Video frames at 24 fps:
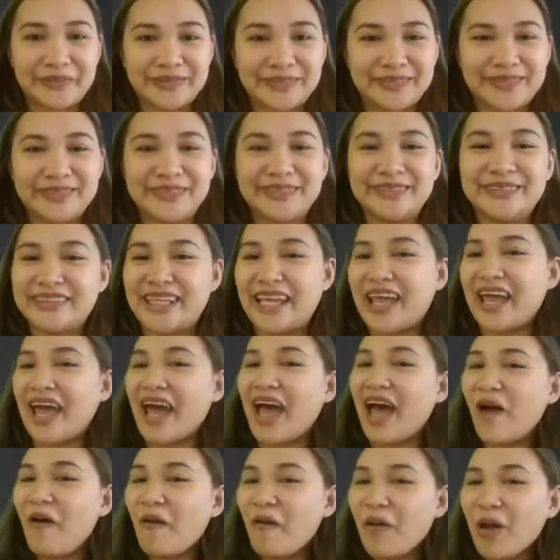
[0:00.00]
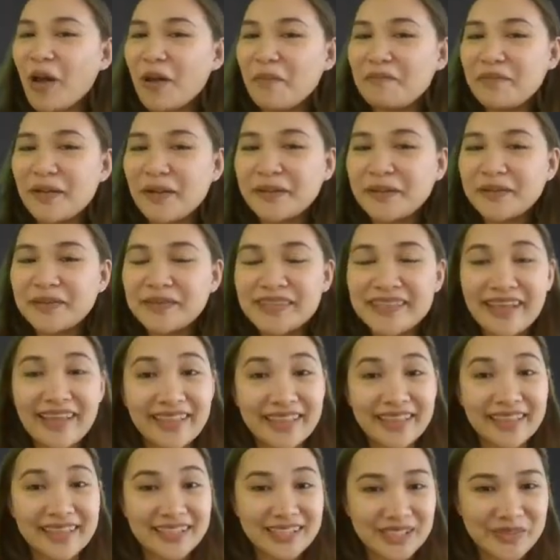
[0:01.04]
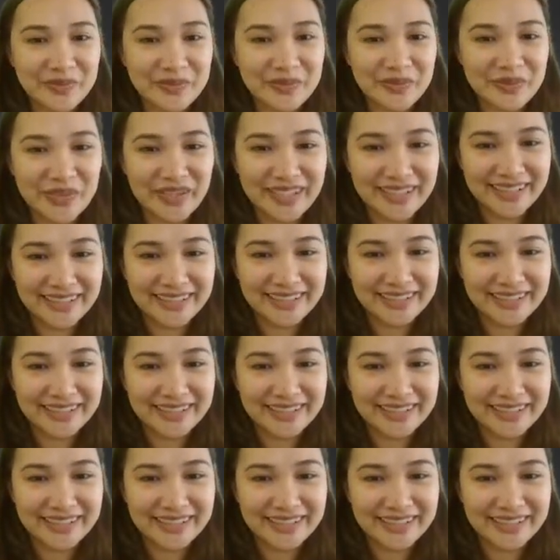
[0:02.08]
Okay, how about this one?